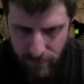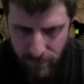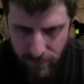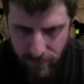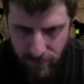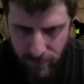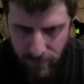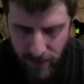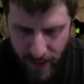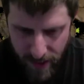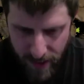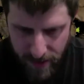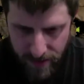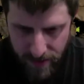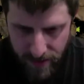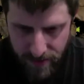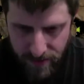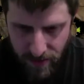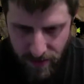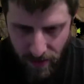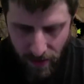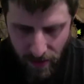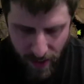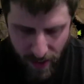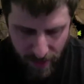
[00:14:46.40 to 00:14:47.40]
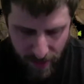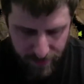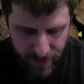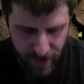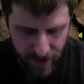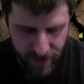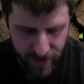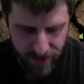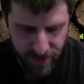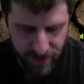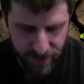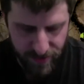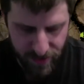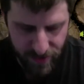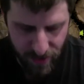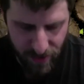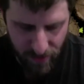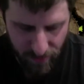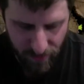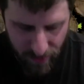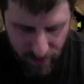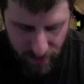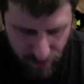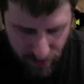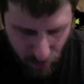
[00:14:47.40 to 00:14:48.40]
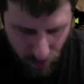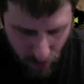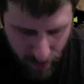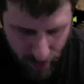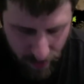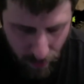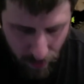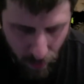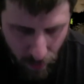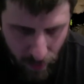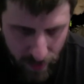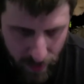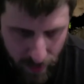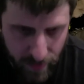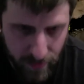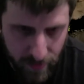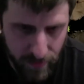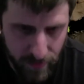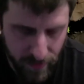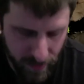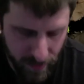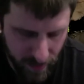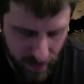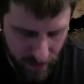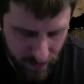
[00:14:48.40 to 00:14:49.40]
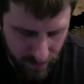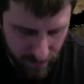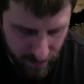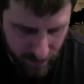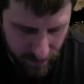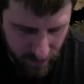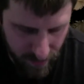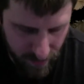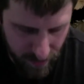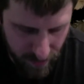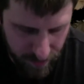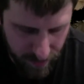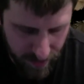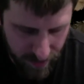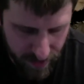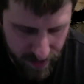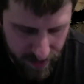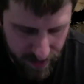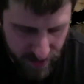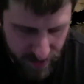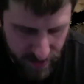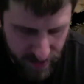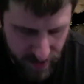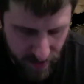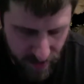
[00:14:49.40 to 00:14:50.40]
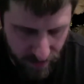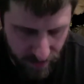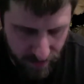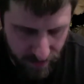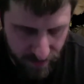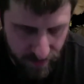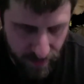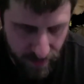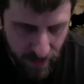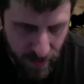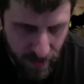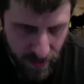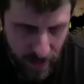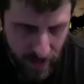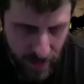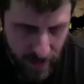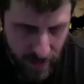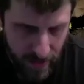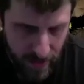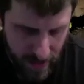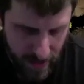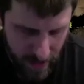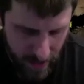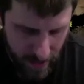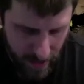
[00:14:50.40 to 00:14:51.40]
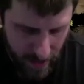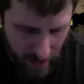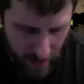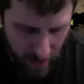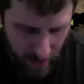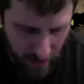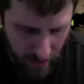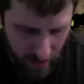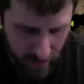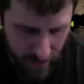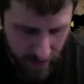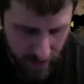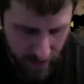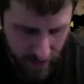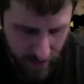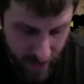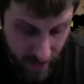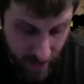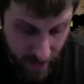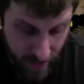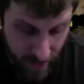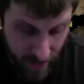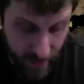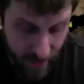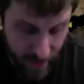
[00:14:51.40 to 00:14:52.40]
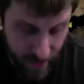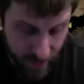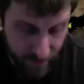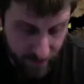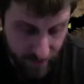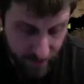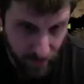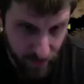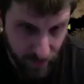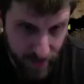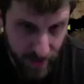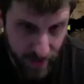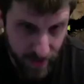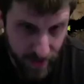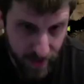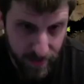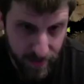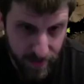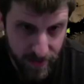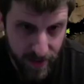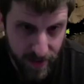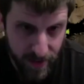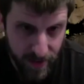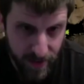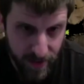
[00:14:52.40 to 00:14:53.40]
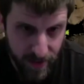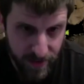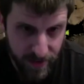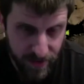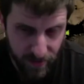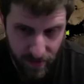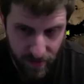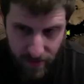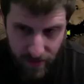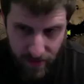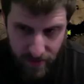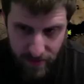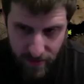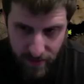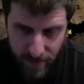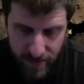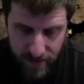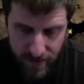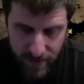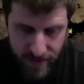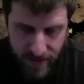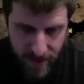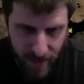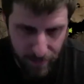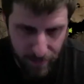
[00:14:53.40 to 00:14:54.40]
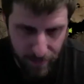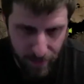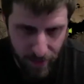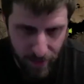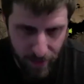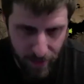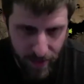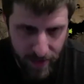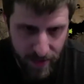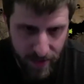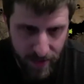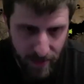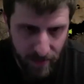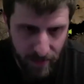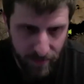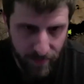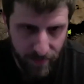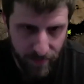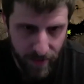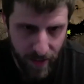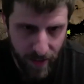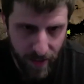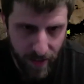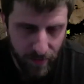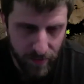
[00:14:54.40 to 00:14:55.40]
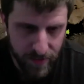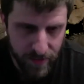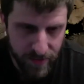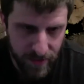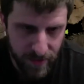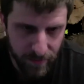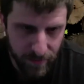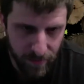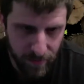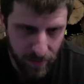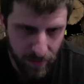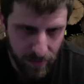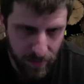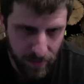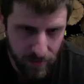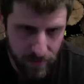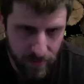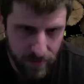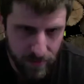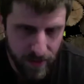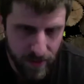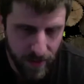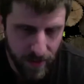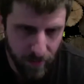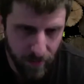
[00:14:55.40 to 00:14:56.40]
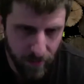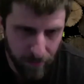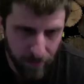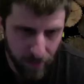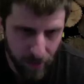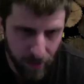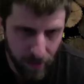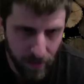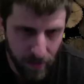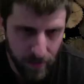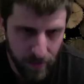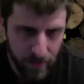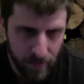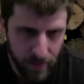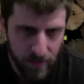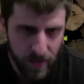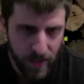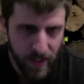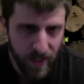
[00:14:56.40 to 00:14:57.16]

Yes, our objects conservators went with the piece itself. And yeah, it had full documentation, an entire breakdown of how to assemble, take them apart.